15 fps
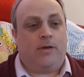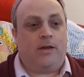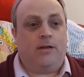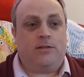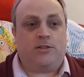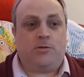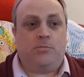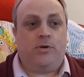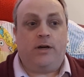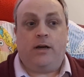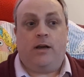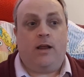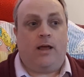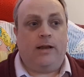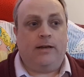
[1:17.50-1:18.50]

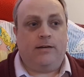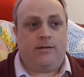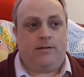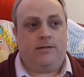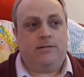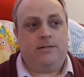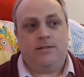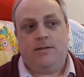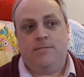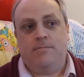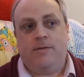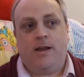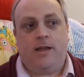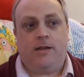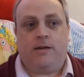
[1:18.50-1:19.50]
customary and
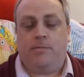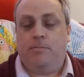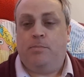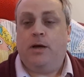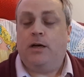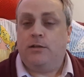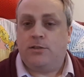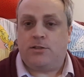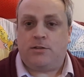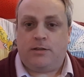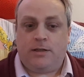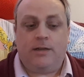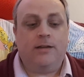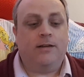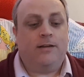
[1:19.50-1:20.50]
nay
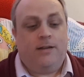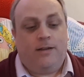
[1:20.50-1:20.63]
compulsory